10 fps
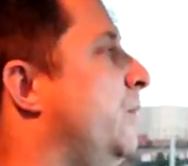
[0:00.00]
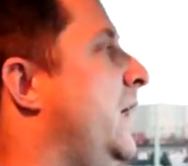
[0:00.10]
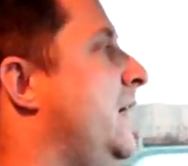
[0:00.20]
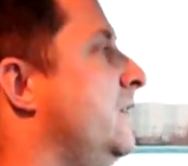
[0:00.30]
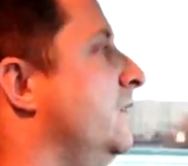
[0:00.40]

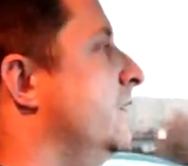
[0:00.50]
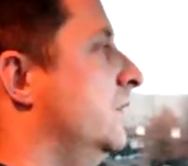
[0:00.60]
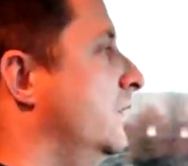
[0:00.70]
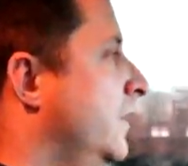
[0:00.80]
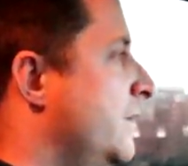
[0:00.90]
brand,
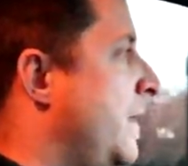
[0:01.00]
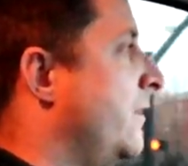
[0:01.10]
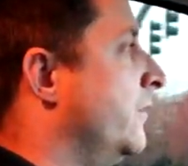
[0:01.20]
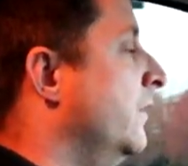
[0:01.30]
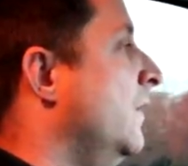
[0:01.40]
doesn't
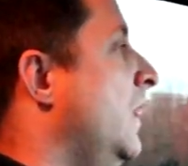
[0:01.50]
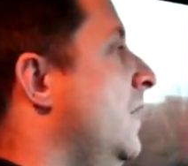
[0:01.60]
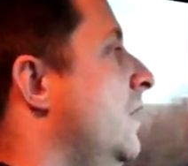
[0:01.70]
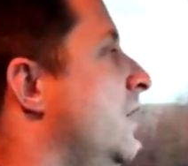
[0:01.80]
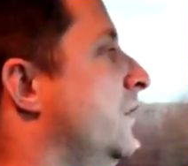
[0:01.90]
matter.
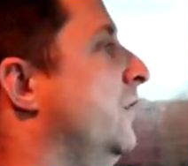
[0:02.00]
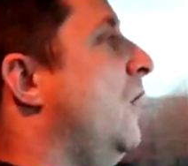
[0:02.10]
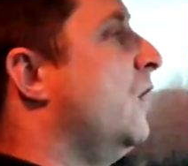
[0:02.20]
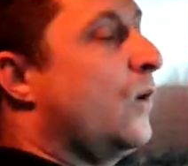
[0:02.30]
They're all